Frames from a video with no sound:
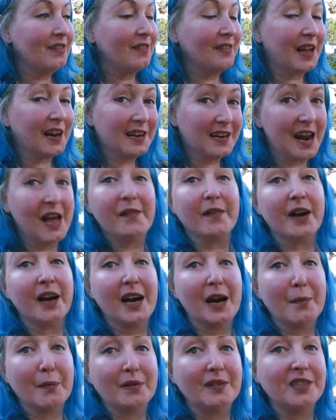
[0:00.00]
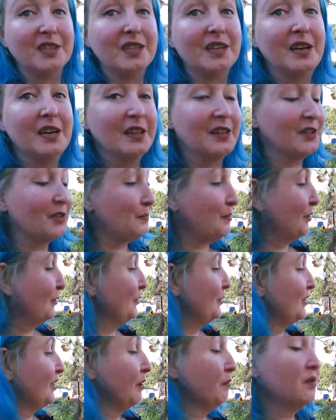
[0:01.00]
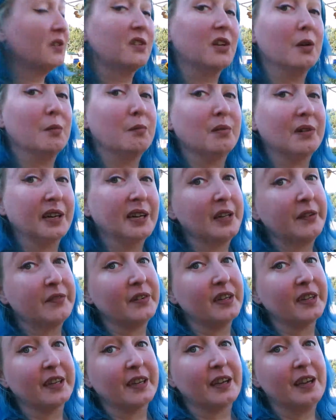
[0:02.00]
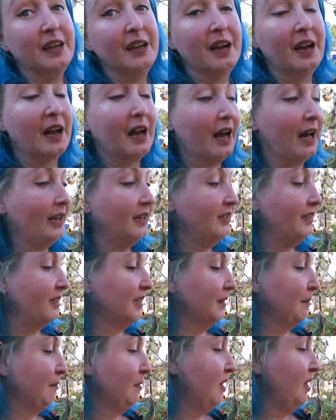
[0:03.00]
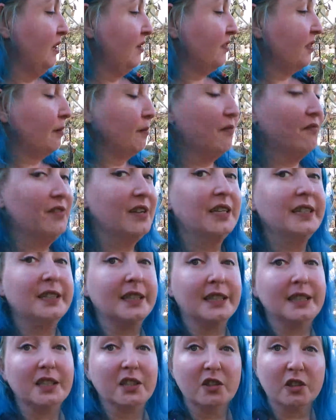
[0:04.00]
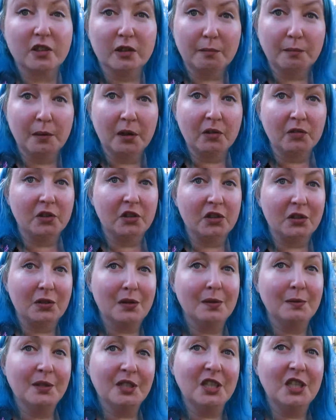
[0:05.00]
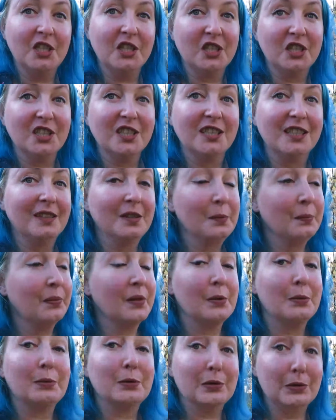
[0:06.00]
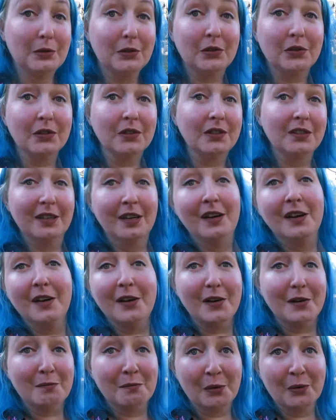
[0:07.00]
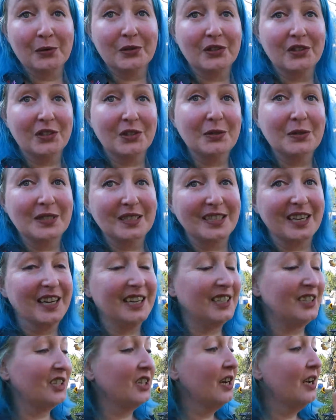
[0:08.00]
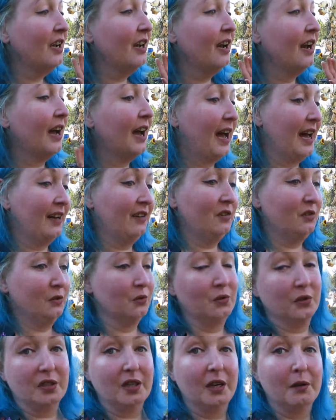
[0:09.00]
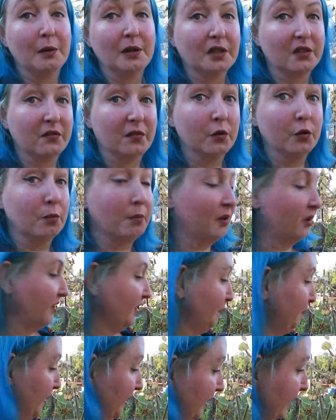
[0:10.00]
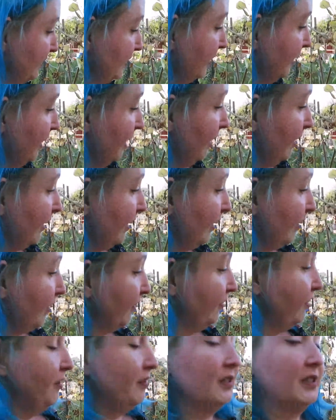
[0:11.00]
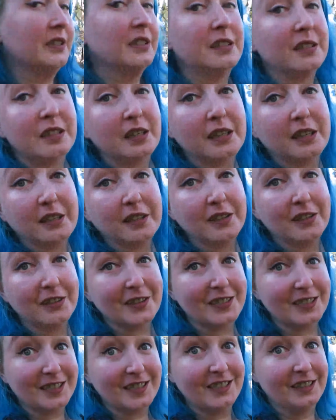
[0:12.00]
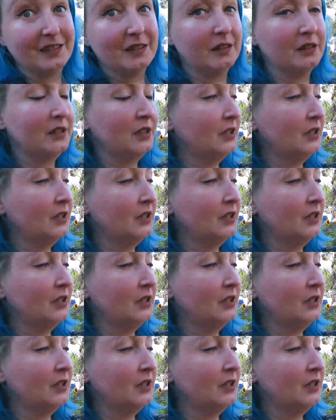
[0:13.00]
That never happens. That's because they were so prolific, and they were really delicious at mange 2. They were delicious at mange 2 stage, and also as full podded peas. Now I've noticed that there's still